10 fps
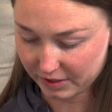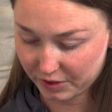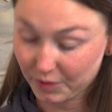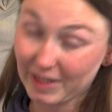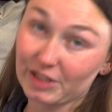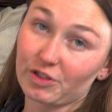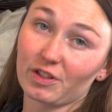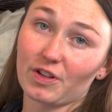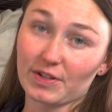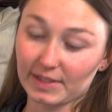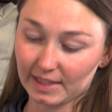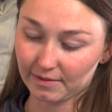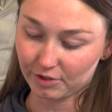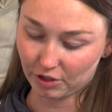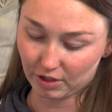2 extra long
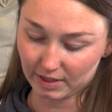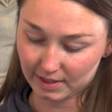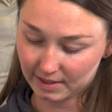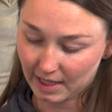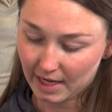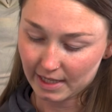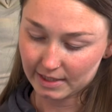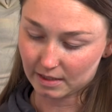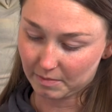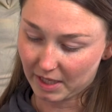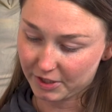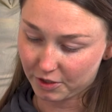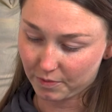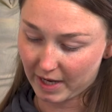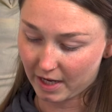sleeve shirts, some
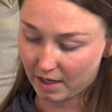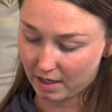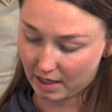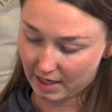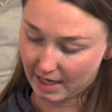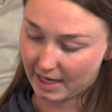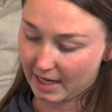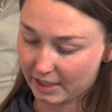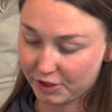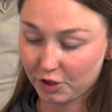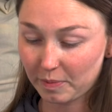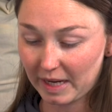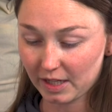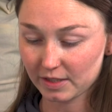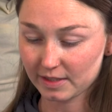underwear, 2
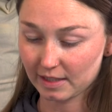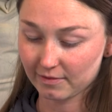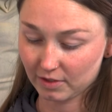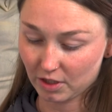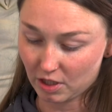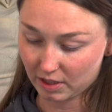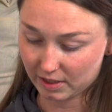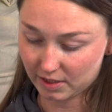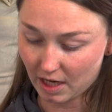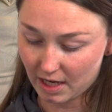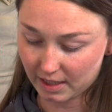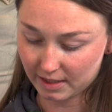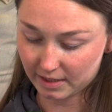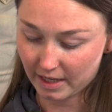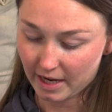pairs of long
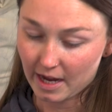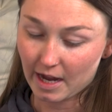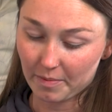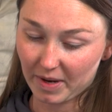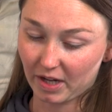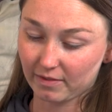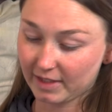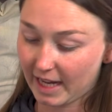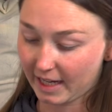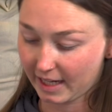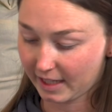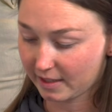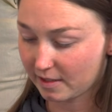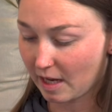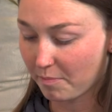socks, a pair of
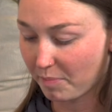leggings, a